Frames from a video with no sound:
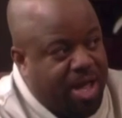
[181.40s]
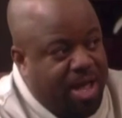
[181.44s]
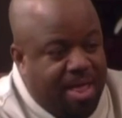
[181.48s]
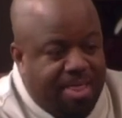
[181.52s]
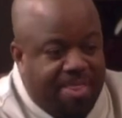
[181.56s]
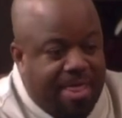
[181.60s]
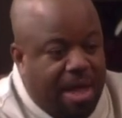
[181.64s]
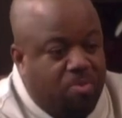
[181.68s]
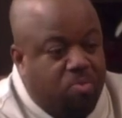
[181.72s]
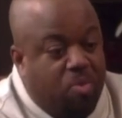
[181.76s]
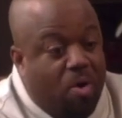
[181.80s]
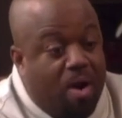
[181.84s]

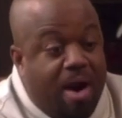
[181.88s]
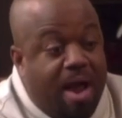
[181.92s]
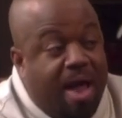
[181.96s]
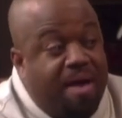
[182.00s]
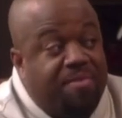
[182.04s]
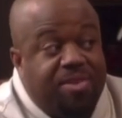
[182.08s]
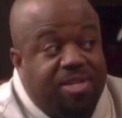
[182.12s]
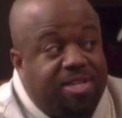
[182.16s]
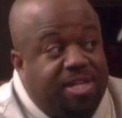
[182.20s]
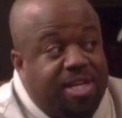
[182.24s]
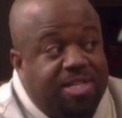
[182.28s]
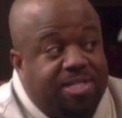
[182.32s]
wherever TJ
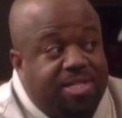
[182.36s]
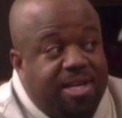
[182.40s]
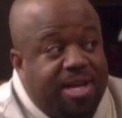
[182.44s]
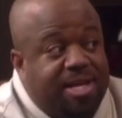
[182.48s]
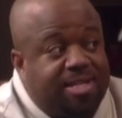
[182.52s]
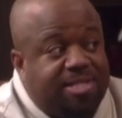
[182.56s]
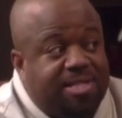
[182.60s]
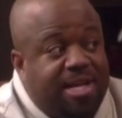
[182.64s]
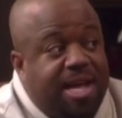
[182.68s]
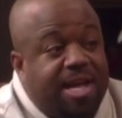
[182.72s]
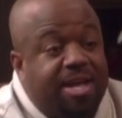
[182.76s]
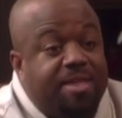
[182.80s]
is taking
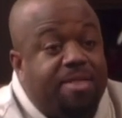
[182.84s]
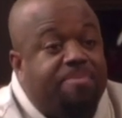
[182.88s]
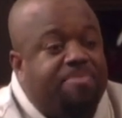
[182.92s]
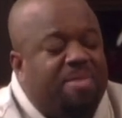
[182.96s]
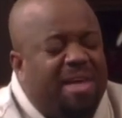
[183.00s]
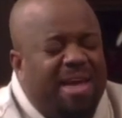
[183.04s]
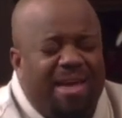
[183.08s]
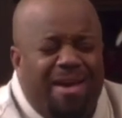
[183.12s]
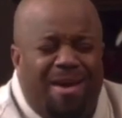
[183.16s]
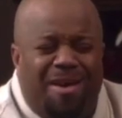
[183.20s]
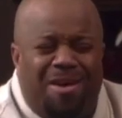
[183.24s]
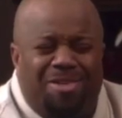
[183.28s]
them, they are
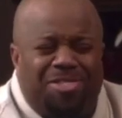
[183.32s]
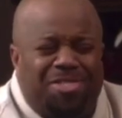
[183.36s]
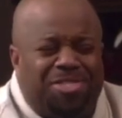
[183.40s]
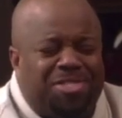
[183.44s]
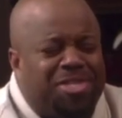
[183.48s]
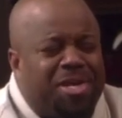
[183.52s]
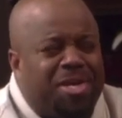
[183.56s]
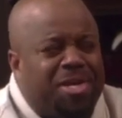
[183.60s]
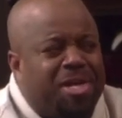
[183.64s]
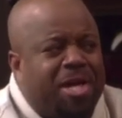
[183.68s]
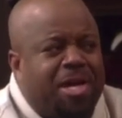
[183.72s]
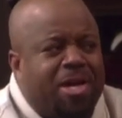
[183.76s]
studying
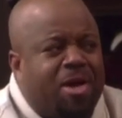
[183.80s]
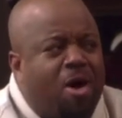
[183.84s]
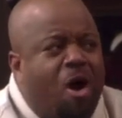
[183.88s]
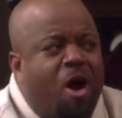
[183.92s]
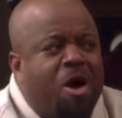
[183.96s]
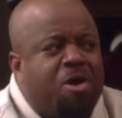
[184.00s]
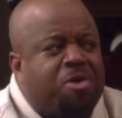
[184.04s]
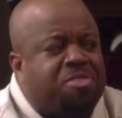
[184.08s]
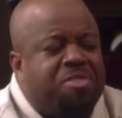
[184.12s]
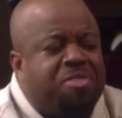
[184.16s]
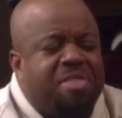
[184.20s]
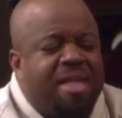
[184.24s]
harder than
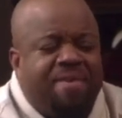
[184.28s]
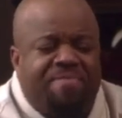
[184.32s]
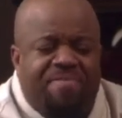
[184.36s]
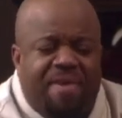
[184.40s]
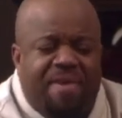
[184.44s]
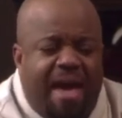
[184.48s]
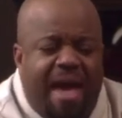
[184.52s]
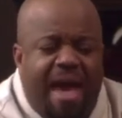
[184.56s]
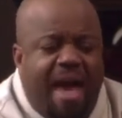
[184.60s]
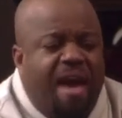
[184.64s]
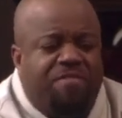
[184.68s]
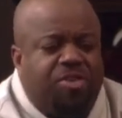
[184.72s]
they've ever
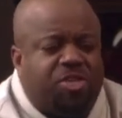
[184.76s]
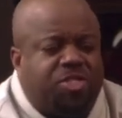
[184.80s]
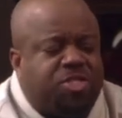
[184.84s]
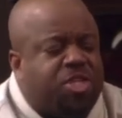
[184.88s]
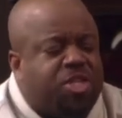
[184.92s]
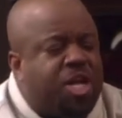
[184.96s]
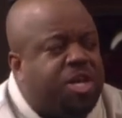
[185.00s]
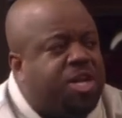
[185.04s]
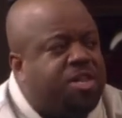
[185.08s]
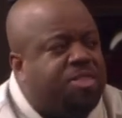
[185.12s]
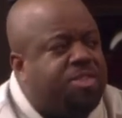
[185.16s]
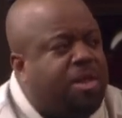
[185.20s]
studied in their
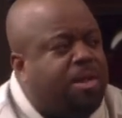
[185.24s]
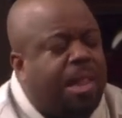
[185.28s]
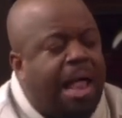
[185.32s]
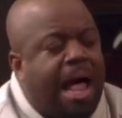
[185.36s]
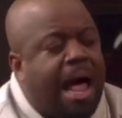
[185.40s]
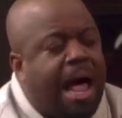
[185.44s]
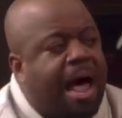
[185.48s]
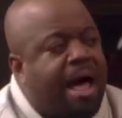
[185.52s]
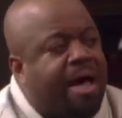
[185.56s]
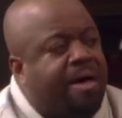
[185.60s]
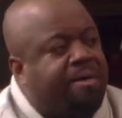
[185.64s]
lives.